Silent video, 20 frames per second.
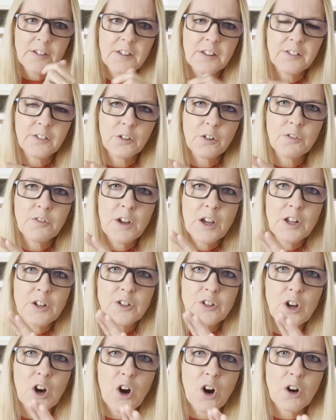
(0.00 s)
The sort of
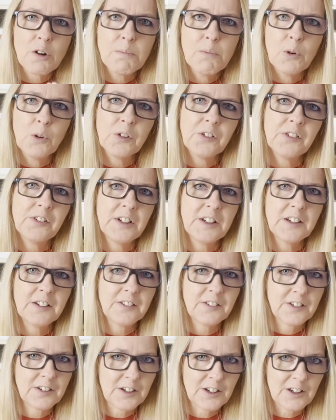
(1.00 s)
dark, more
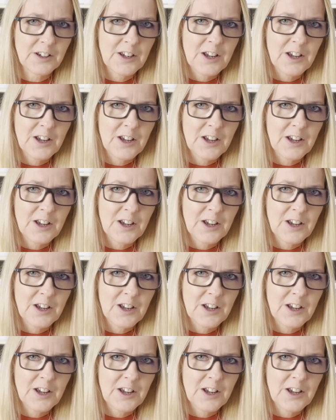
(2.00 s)
sinister